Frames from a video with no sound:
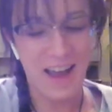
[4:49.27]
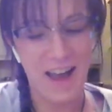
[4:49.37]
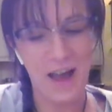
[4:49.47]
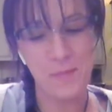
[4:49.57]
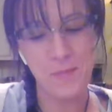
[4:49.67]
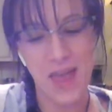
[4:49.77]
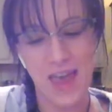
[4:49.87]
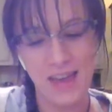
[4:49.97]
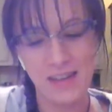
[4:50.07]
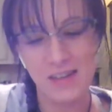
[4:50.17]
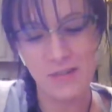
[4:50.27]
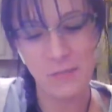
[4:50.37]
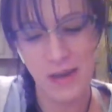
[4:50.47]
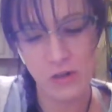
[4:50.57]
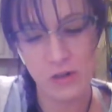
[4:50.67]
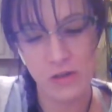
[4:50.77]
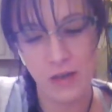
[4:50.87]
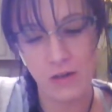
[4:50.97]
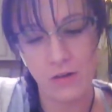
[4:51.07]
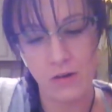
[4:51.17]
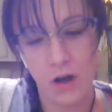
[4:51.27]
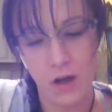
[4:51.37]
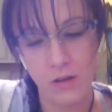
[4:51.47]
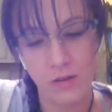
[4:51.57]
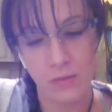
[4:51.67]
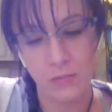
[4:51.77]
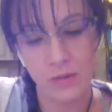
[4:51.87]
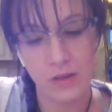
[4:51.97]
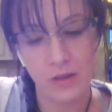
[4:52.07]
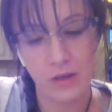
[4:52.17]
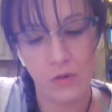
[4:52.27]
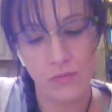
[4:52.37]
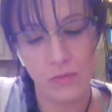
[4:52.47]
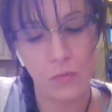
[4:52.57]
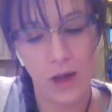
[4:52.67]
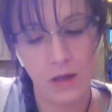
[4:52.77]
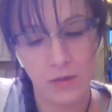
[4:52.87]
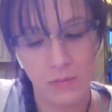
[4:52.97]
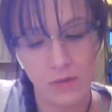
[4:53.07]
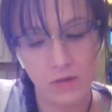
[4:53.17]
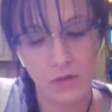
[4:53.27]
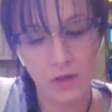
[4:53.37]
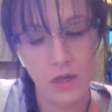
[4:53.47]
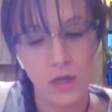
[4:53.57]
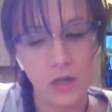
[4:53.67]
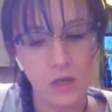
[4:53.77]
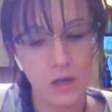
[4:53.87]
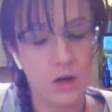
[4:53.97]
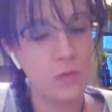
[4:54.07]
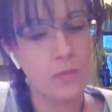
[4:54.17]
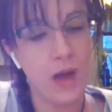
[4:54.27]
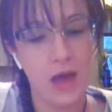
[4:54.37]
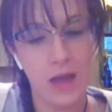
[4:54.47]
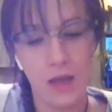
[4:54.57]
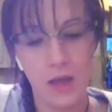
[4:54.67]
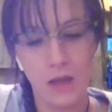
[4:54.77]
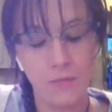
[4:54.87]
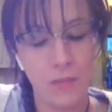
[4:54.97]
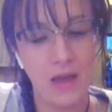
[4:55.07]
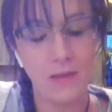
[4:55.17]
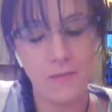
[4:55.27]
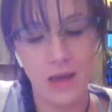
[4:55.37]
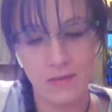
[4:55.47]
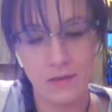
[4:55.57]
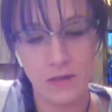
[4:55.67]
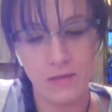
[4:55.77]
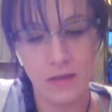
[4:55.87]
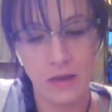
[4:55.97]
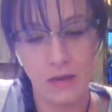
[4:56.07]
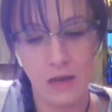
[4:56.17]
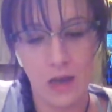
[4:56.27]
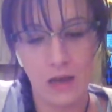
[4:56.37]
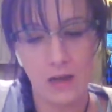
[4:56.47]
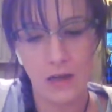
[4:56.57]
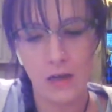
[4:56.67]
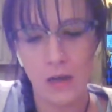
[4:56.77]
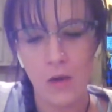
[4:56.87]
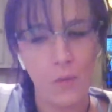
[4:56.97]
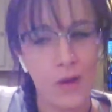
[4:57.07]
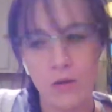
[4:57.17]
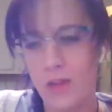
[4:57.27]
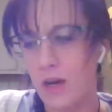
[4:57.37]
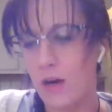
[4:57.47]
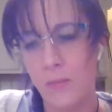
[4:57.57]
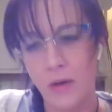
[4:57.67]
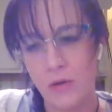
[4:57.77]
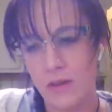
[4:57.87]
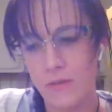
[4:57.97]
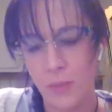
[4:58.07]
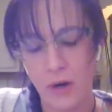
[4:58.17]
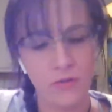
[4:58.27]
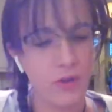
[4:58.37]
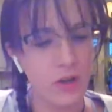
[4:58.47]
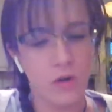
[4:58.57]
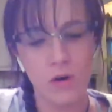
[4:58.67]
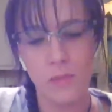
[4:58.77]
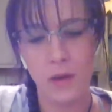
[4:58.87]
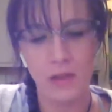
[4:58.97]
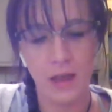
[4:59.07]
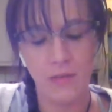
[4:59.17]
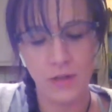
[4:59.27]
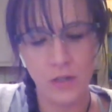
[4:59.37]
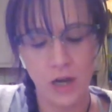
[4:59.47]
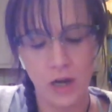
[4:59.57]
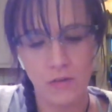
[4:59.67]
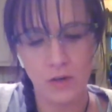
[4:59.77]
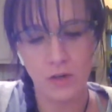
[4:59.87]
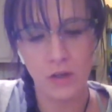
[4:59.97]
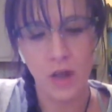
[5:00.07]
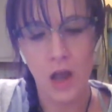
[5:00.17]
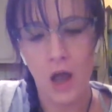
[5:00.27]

Um, and just make sure that you're not completely overwhelmed, you know, by by the messages that you're getting whether they're about this person or about life in general.